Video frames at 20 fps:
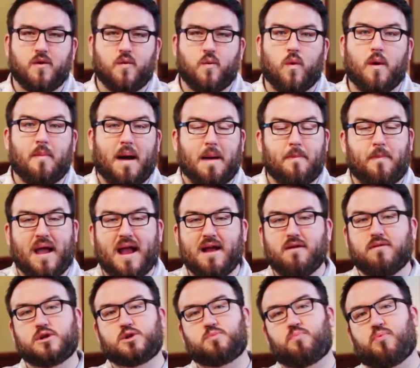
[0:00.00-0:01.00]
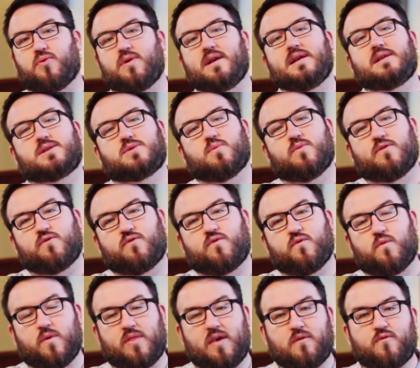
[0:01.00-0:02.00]
When my parish priest was,
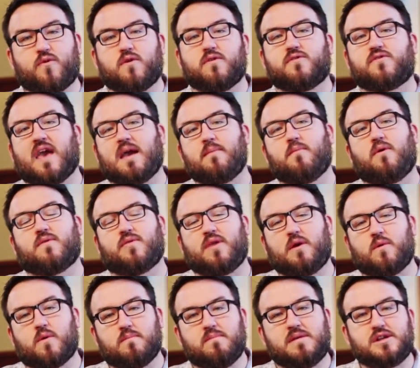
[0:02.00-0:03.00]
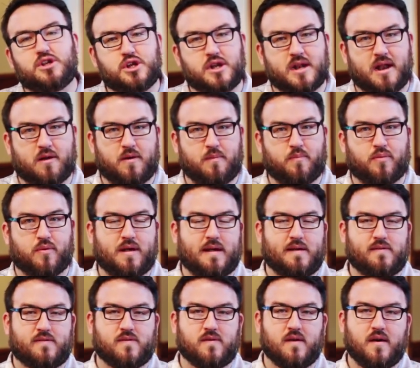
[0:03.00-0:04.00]
when they first came over, they were missionary
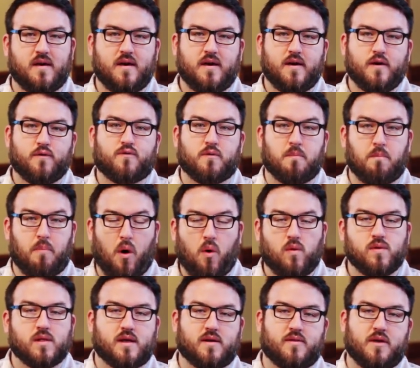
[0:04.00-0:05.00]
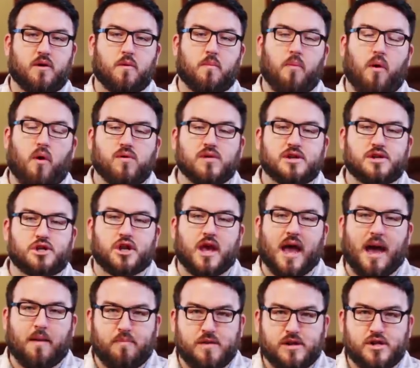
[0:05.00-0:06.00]
priests from Poland. They were Polish
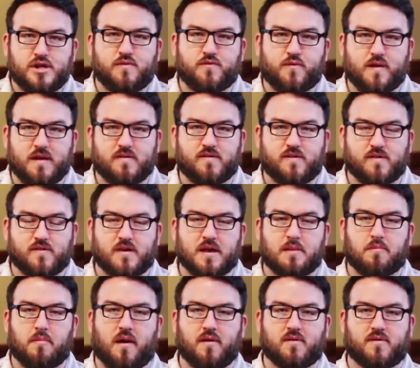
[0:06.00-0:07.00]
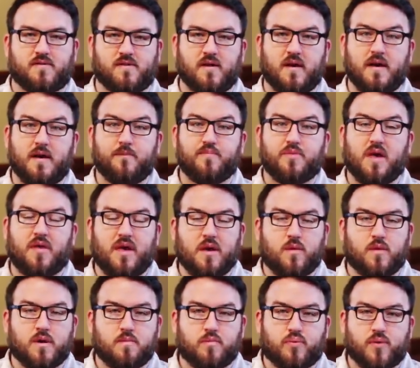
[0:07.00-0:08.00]
Capuchin Franciscan monks. And they
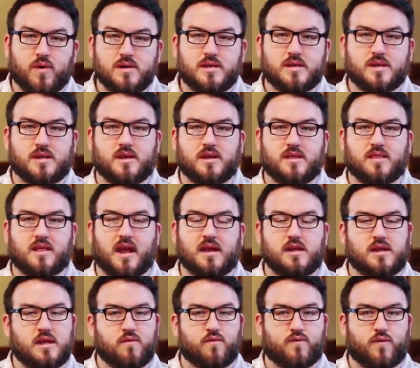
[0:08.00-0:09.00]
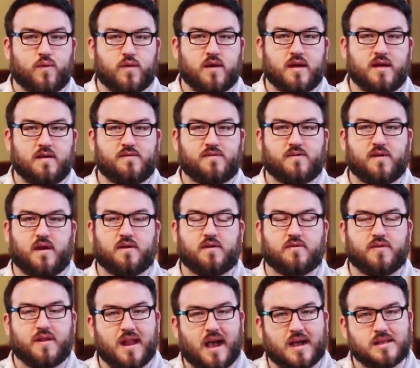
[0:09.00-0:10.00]
were imprisoned in the 1940s under
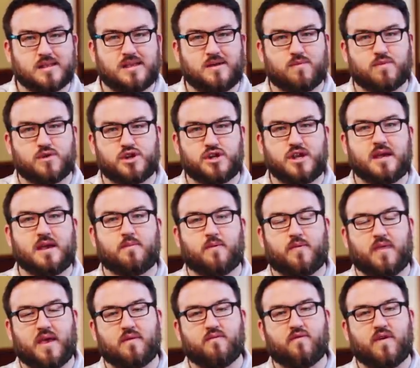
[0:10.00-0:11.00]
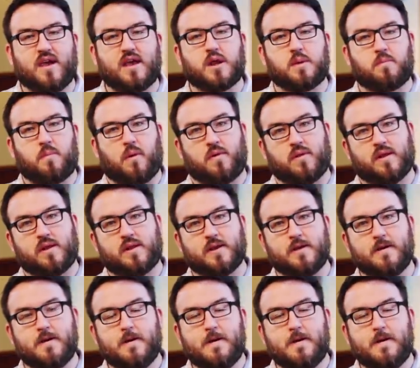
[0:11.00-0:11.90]
the Nazi regime when they invaded Poland.